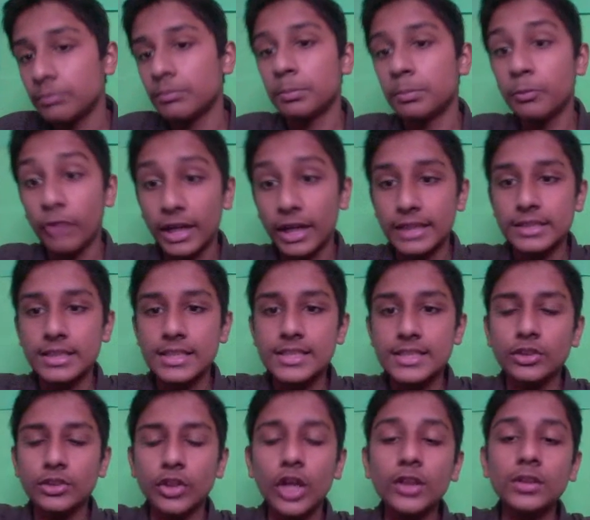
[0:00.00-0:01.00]
white is
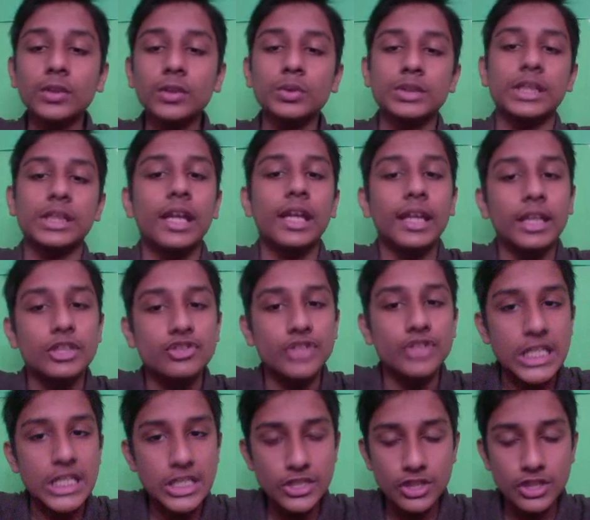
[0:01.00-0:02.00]
not losing in
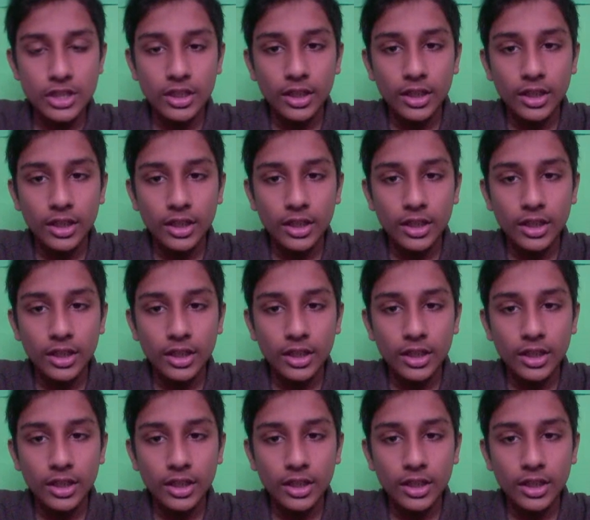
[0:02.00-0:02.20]
exchange